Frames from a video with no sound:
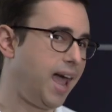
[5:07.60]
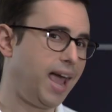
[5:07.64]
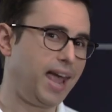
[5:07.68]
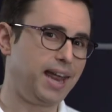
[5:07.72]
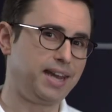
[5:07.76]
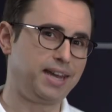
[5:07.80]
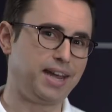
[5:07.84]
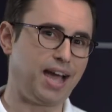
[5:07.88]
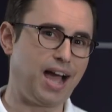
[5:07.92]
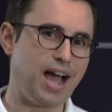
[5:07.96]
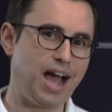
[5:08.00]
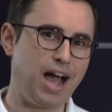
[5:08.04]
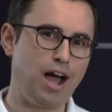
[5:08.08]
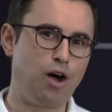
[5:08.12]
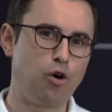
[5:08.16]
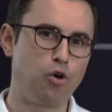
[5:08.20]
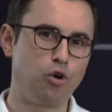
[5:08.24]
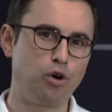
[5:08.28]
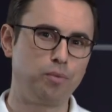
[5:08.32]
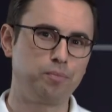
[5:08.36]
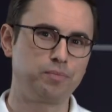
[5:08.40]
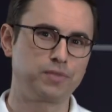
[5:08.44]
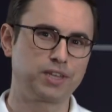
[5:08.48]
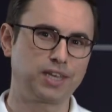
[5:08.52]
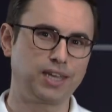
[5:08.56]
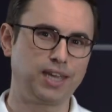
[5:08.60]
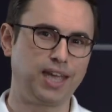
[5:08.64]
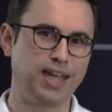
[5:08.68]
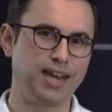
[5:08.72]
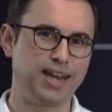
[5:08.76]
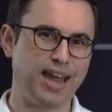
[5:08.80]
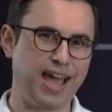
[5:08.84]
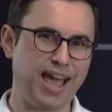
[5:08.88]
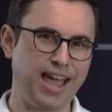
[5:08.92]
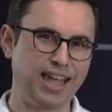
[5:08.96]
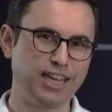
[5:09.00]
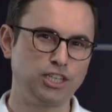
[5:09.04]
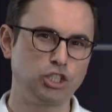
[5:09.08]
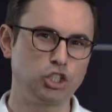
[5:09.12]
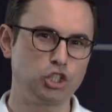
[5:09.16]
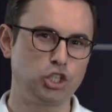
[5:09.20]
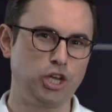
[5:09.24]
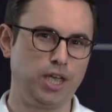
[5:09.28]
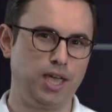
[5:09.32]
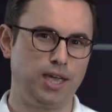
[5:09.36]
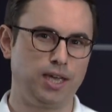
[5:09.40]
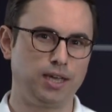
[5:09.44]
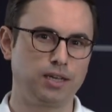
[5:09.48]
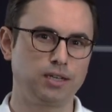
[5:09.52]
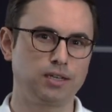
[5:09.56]
And how can I
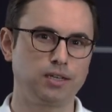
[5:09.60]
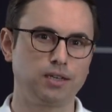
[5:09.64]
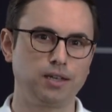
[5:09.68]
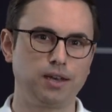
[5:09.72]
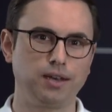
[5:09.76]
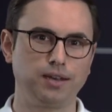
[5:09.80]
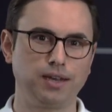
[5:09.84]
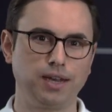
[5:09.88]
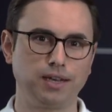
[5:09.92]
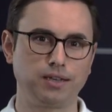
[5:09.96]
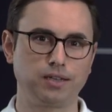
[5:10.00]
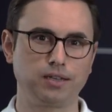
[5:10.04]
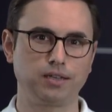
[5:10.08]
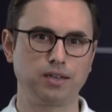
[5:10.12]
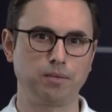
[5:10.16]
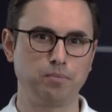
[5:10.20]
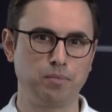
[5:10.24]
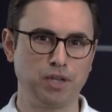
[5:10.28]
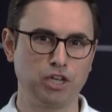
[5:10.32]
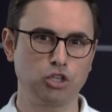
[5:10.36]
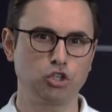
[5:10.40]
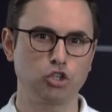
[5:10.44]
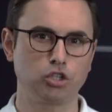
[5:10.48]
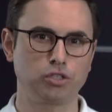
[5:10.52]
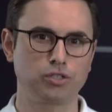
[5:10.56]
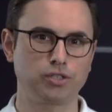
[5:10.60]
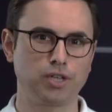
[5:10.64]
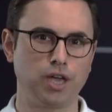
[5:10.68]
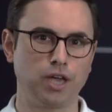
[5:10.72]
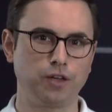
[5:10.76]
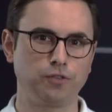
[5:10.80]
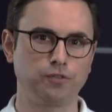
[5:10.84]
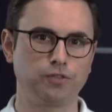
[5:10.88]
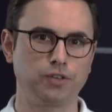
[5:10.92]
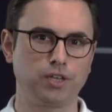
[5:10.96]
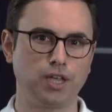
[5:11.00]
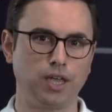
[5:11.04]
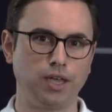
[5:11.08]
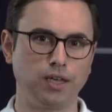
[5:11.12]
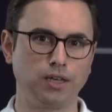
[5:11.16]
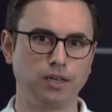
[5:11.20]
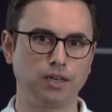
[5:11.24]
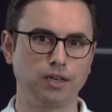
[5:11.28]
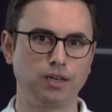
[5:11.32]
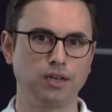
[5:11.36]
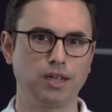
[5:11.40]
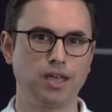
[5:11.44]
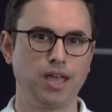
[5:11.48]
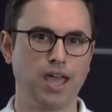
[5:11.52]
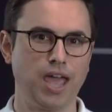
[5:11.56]
check that the measures I've
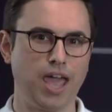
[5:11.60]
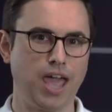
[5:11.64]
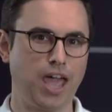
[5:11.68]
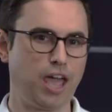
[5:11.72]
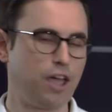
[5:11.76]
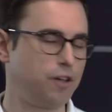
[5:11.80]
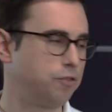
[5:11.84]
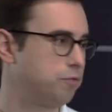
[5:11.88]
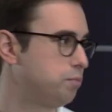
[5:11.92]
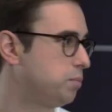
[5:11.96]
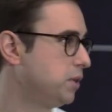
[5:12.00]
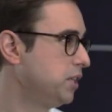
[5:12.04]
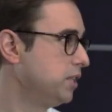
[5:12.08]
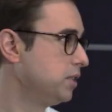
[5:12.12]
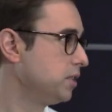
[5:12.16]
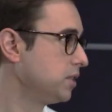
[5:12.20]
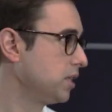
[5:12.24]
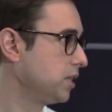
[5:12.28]
taken have been